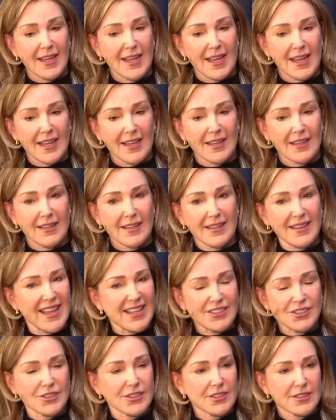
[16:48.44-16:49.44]
and
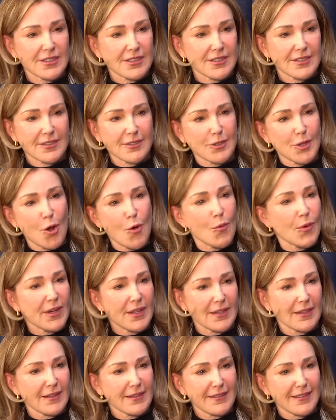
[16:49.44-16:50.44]
that's just no
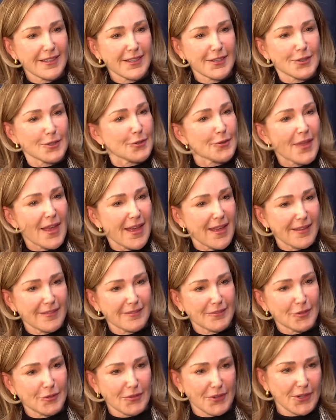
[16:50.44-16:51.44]
one can do that
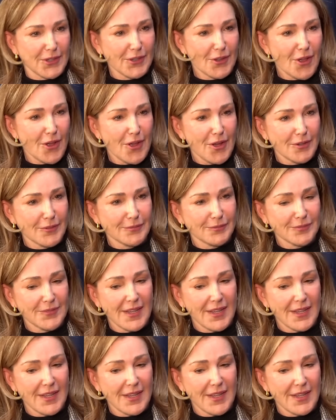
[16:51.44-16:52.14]
for very long